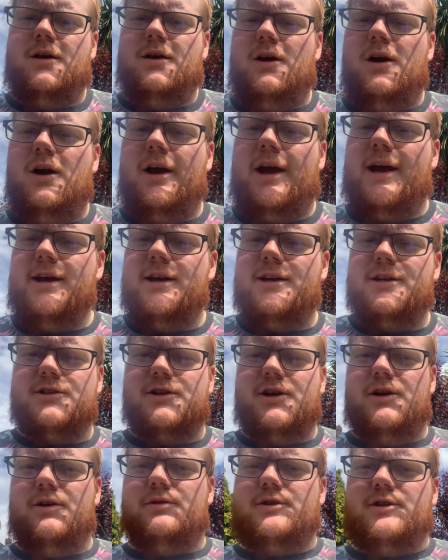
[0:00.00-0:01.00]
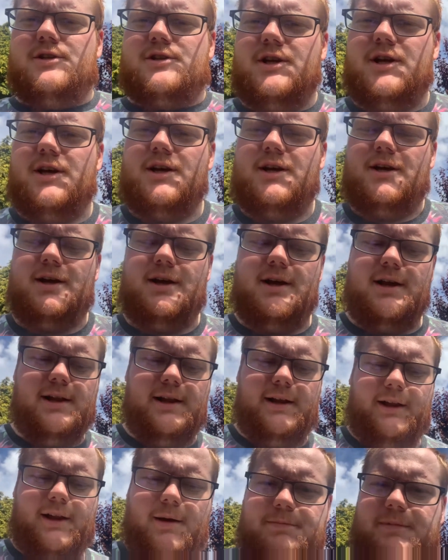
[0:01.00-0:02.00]
Okay, so just a
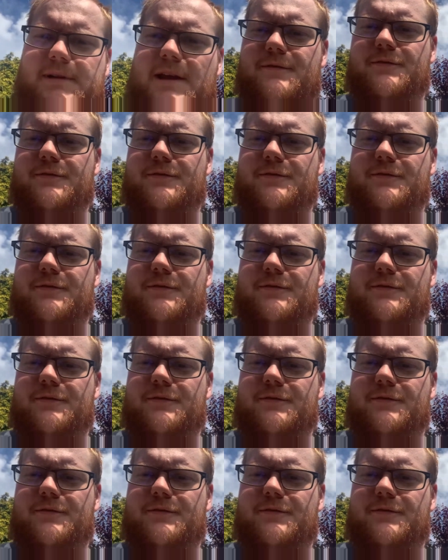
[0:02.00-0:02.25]
little update